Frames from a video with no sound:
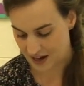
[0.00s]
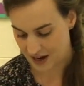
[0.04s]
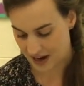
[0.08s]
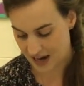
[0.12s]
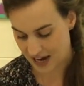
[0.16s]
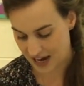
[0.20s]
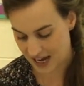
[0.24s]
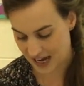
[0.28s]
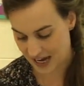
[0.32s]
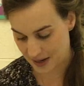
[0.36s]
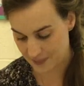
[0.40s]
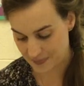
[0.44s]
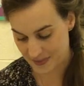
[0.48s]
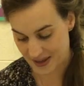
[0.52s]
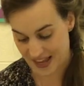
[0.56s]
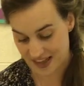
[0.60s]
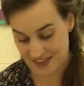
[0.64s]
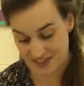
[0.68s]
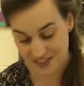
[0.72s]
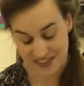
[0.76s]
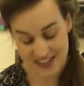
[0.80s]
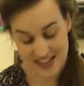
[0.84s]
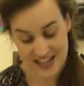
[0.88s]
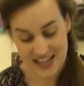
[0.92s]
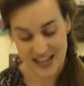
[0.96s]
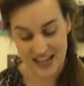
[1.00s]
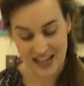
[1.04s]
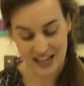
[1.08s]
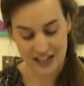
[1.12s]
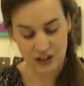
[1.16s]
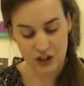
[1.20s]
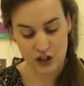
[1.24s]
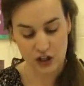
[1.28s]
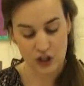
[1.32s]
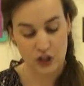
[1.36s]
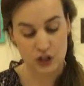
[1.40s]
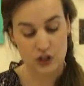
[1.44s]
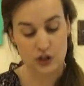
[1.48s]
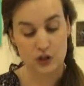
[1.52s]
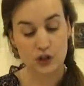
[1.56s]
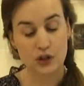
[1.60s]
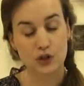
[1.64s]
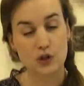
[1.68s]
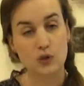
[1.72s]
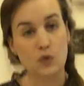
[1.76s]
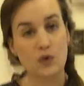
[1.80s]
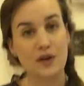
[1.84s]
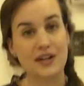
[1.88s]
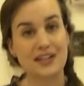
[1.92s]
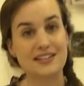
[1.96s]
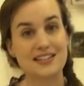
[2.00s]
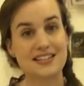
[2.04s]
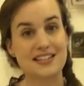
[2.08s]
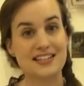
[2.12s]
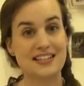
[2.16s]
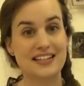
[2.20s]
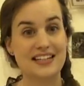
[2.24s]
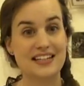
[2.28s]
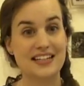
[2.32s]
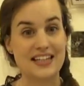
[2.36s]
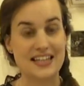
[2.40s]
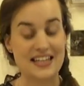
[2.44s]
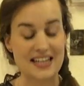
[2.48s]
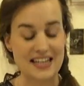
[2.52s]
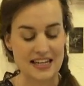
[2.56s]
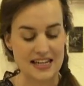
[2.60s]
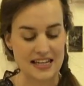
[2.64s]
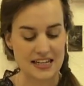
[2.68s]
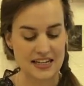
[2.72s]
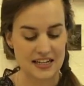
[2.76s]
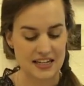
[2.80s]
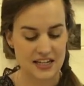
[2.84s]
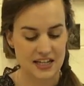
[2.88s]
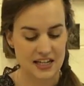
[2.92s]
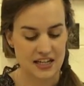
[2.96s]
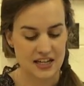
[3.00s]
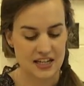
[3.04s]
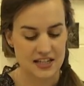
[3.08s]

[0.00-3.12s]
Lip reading: And then you're going to need